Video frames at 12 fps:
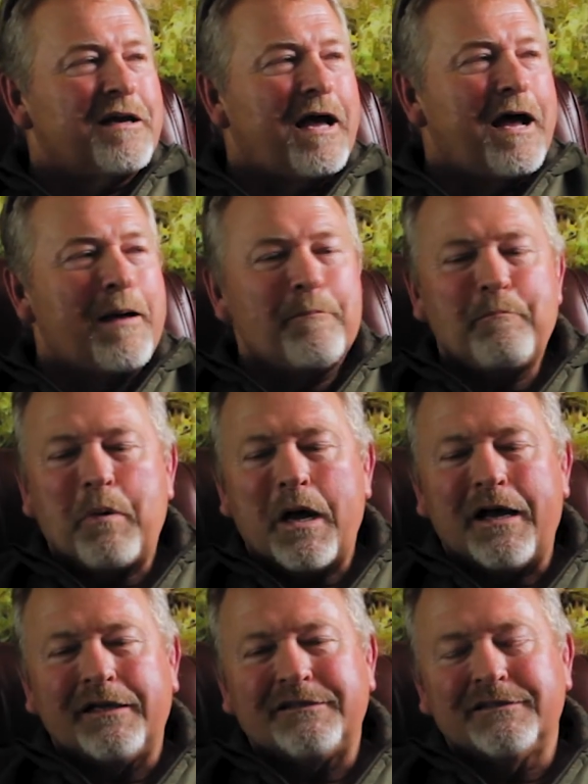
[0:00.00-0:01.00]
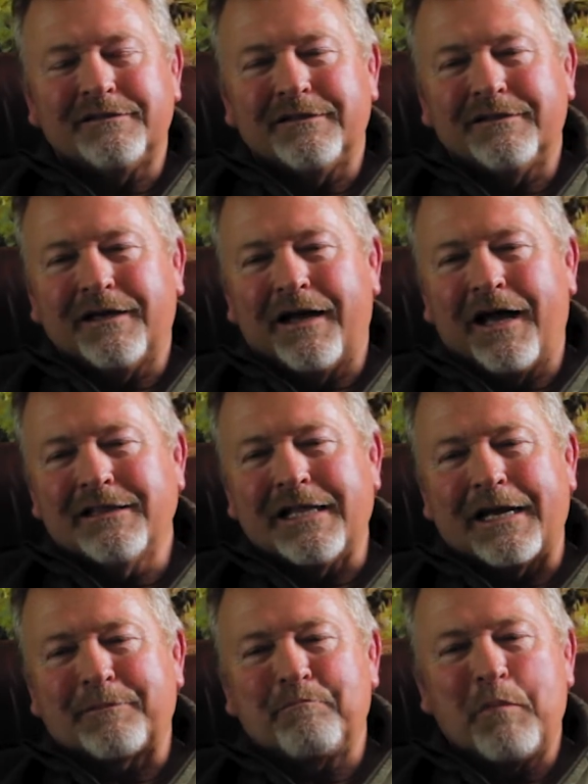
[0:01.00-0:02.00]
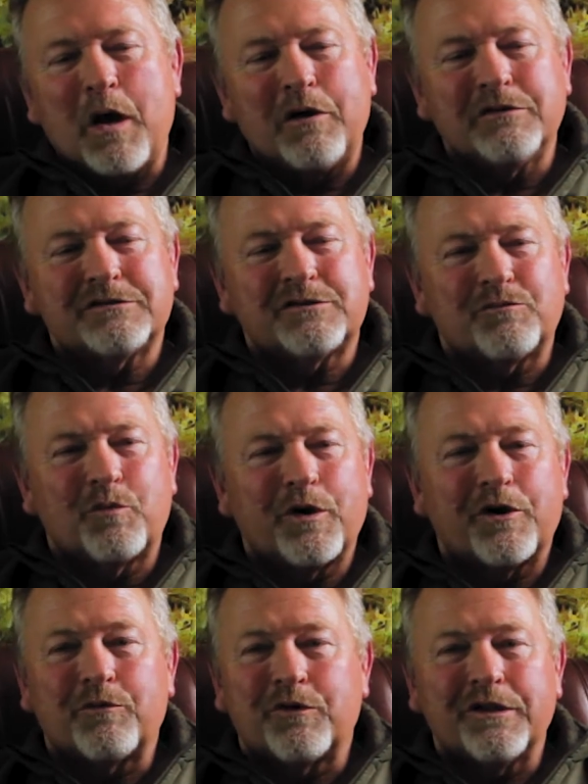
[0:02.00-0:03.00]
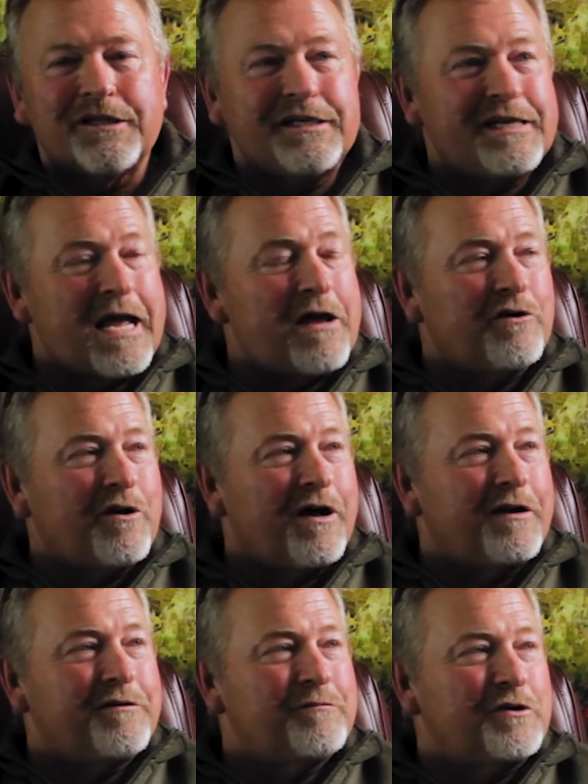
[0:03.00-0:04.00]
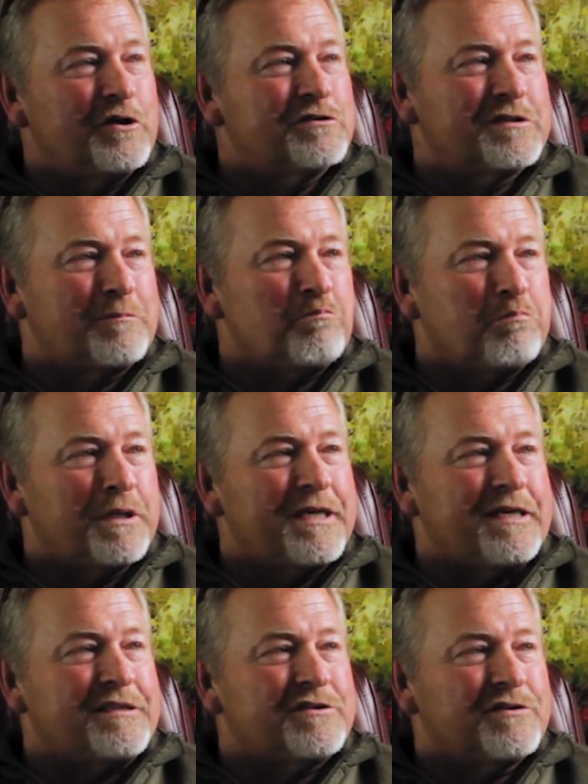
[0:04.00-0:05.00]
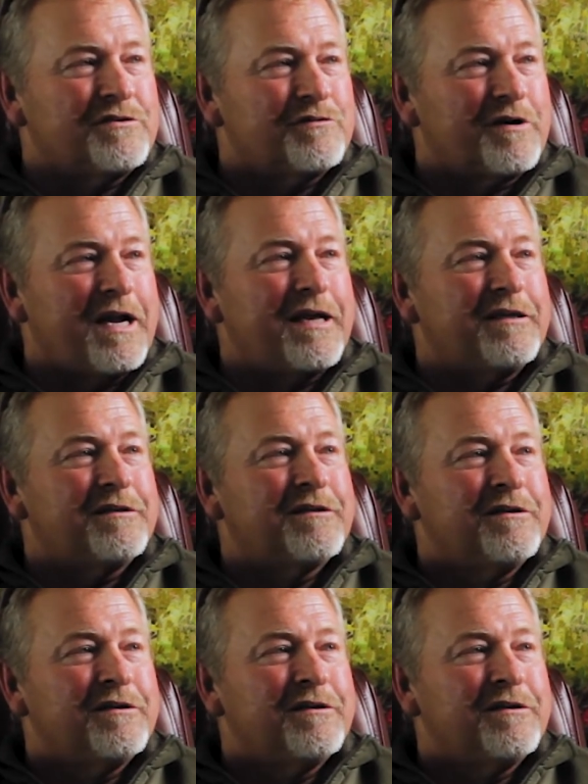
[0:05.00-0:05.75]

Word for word: Um, but unlike most, we're really down on using bleach, right?